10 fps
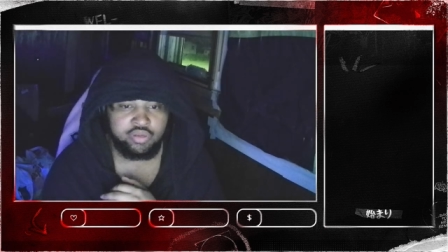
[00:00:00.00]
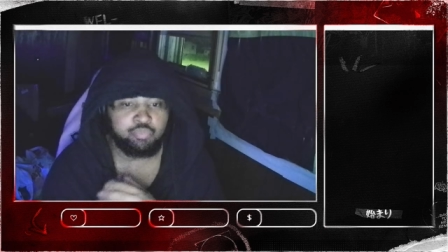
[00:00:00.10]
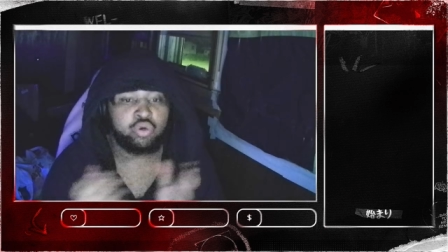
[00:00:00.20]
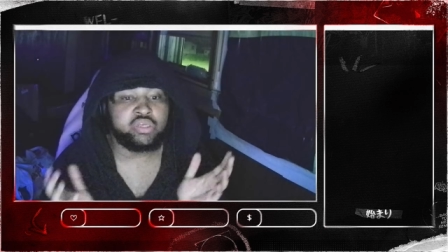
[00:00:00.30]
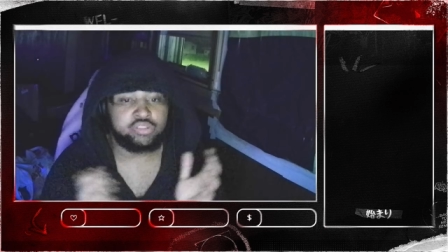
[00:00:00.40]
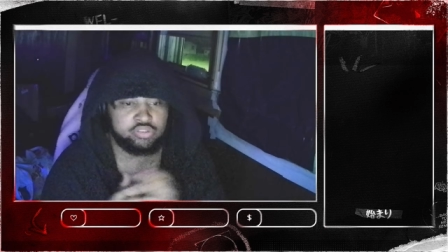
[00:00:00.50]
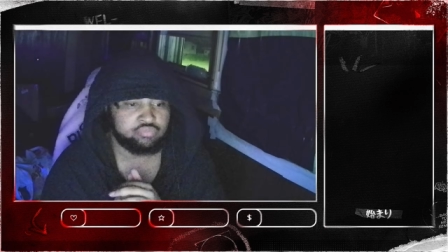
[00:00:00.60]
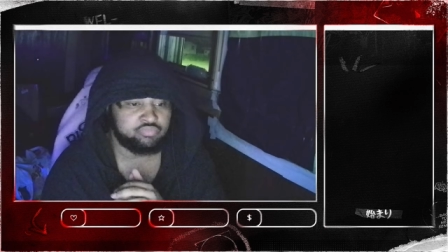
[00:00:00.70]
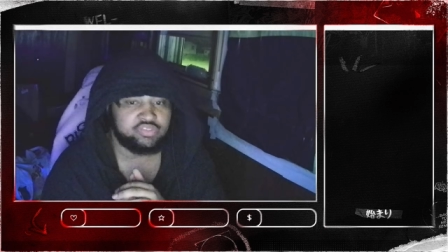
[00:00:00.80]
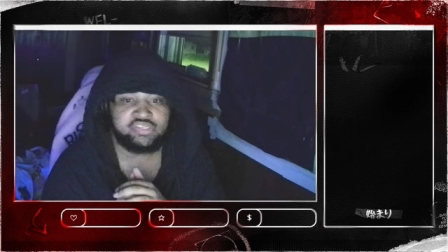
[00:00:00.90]
Prince,
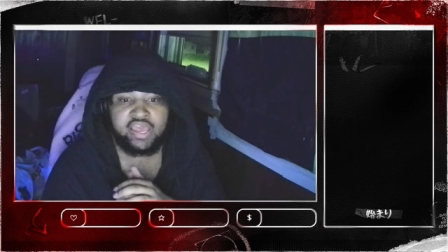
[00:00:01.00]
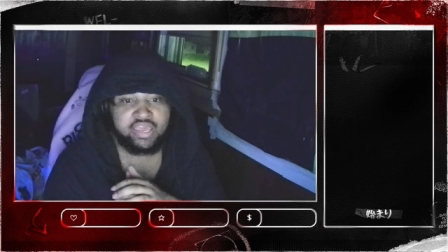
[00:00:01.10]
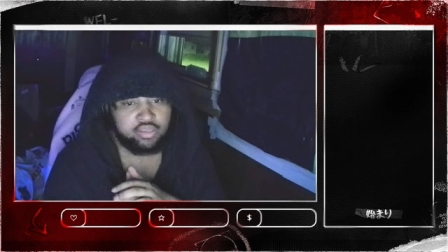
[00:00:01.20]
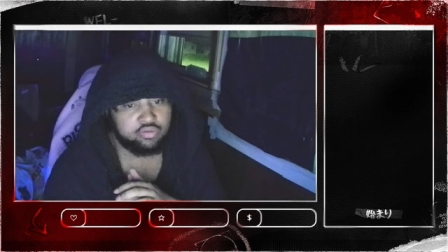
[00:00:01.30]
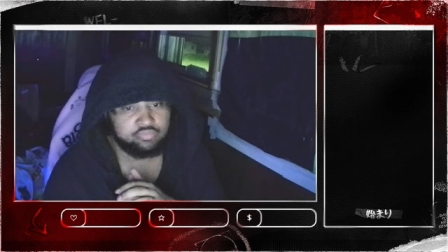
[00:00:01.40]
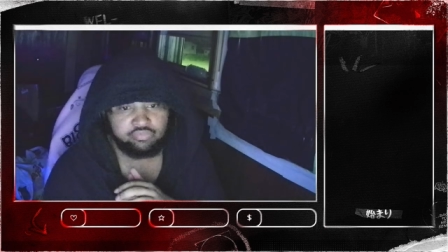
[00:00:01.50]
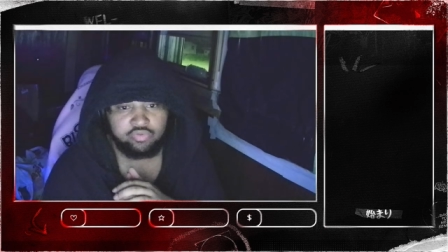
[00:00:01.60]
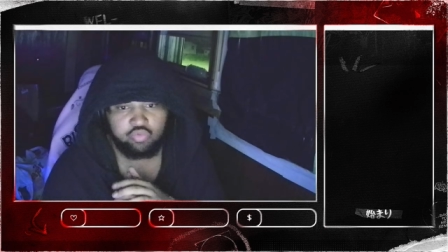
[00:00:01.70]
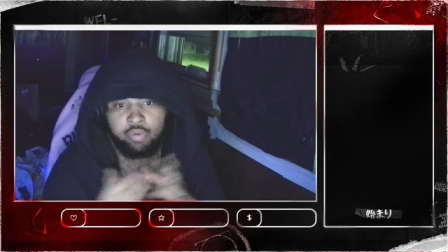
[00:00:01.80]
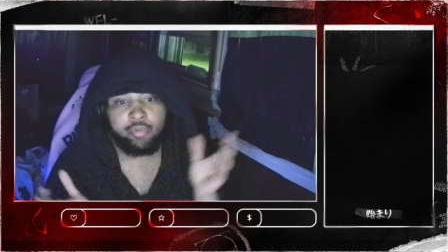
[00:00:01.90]
Zay,
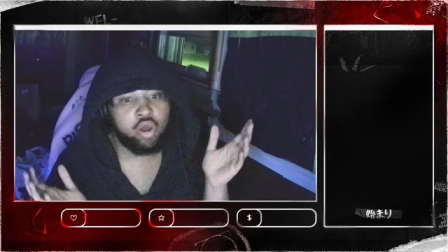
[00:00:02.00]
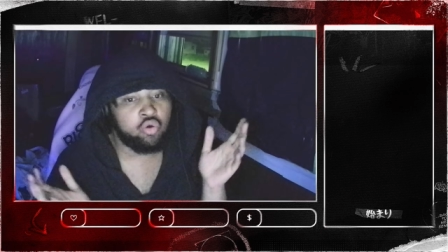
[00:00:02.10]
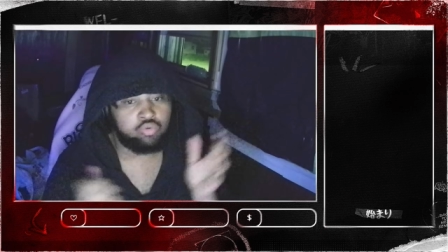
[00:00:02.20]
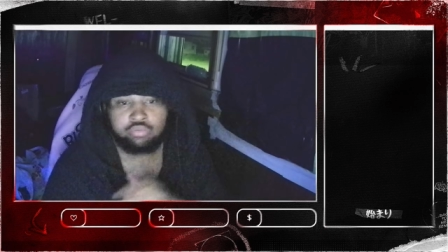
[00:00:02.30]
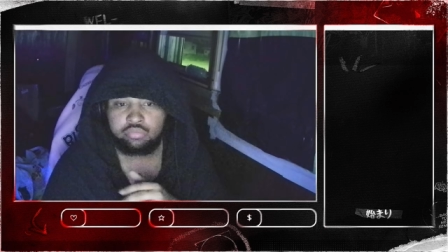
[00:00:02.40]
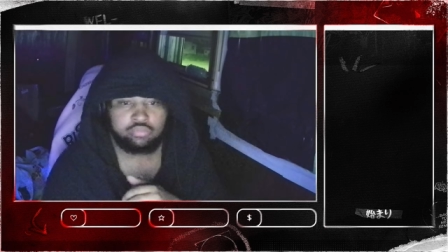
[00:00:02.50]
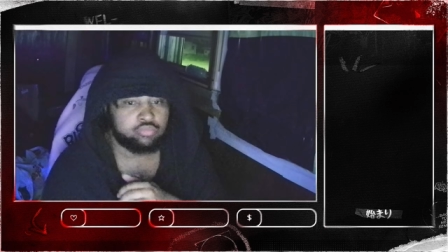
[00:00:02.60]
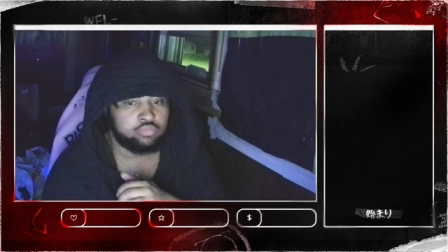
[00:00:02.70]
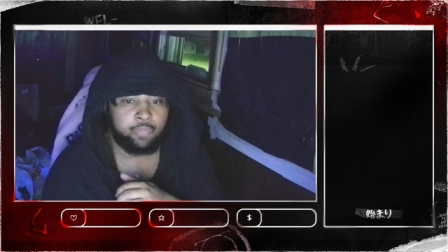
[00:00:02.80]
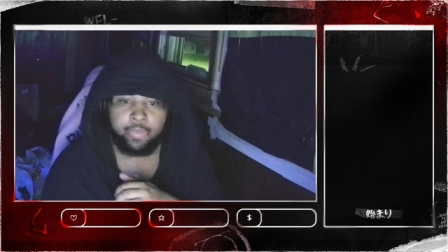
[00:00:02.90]
Ramon. You Know
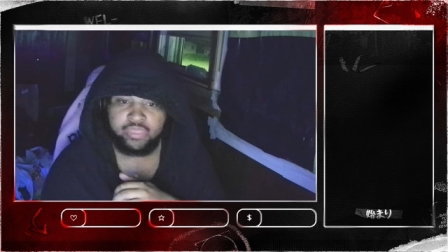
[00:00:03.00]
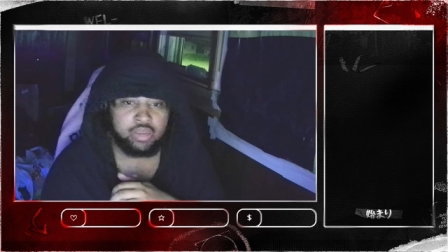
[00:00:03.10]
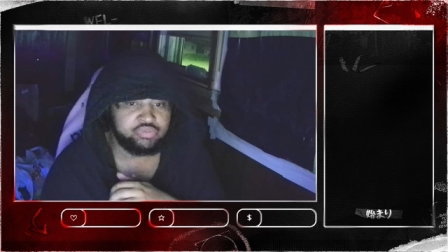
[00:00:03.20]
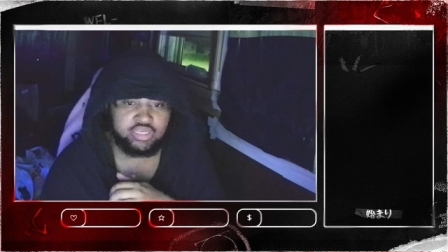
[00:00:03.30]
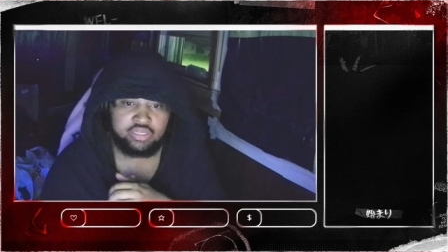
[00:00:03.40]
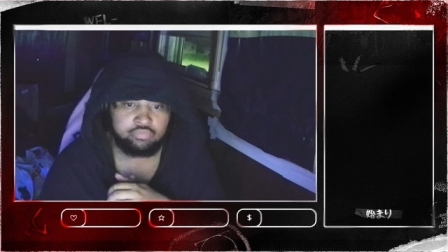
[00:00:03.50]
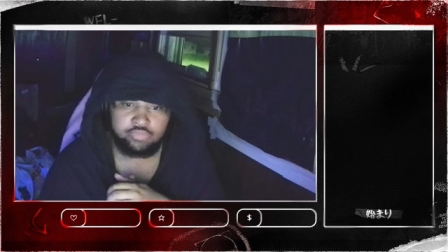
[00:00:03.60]
what I'm saying?